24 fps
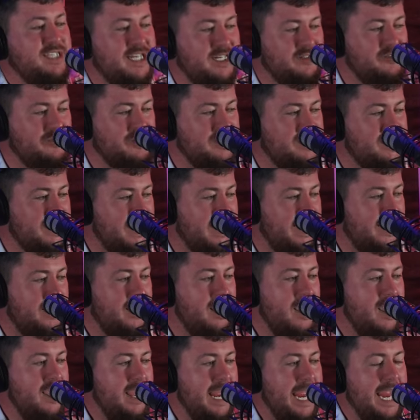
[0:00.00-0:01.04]
was interesting,
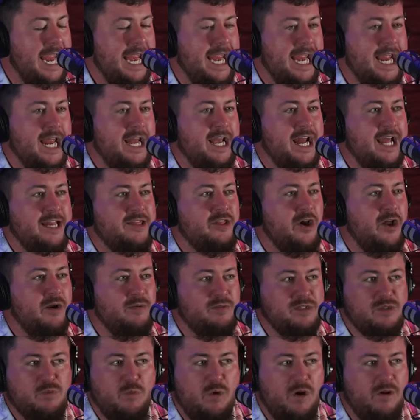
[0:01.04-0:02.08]
and I thought
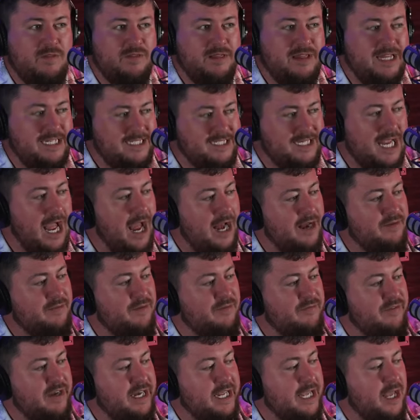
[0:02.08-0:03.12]
it was worth this kind of
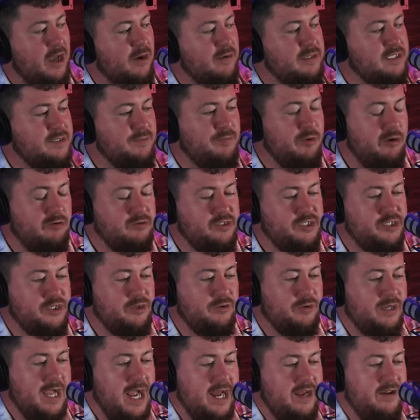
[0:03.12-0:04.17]
a video as opposed
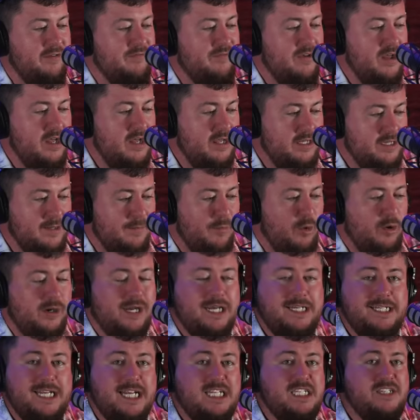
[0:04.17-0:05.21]
to kind of the more
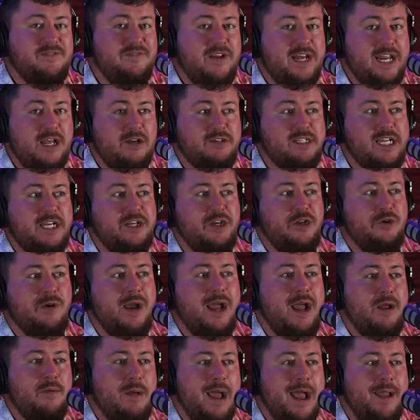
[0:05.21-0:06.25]
condensed videos I do.
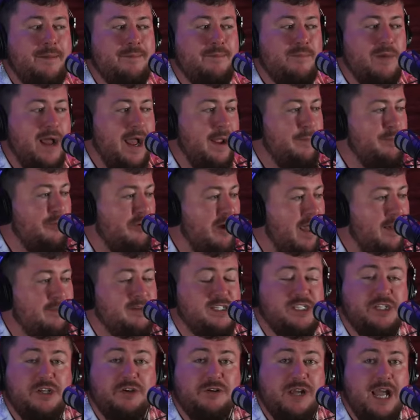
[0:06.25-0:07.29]
I
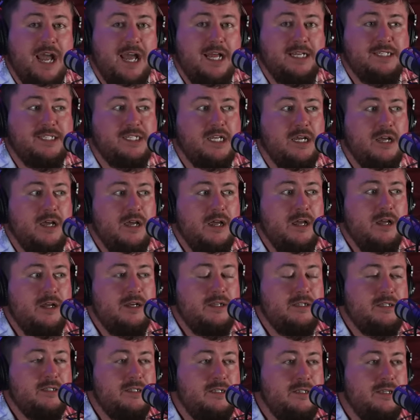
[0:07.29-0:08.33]
promise you guys,
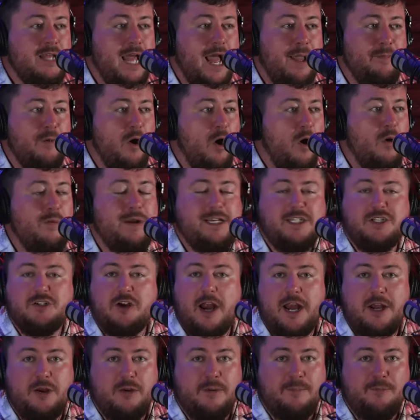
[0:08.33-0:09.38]
I'm always
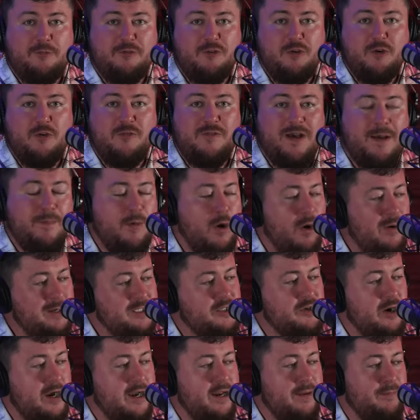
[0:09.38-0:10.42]
trying to improve. I'm
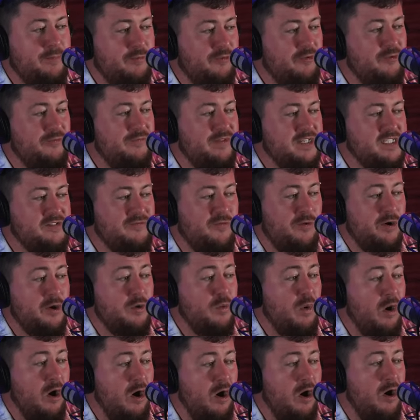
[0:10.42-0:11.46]
always trying to improve this for
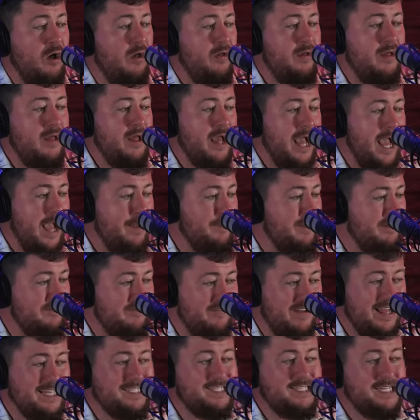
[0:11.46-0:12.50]
you all. I'm
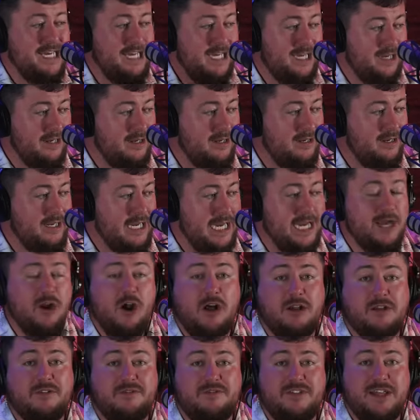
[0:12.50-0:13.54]
investing in
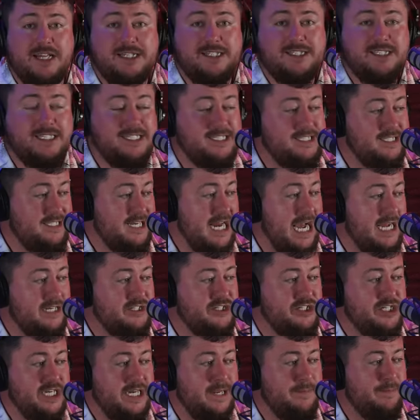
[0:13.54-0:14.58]
all of this. This is
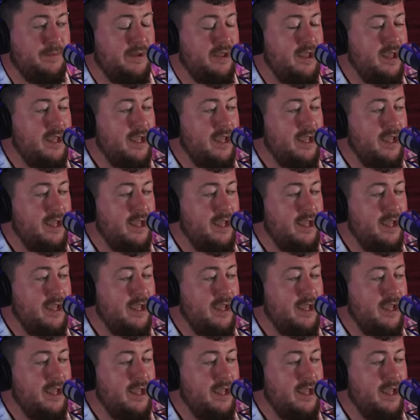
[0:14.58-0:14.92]
not cheap,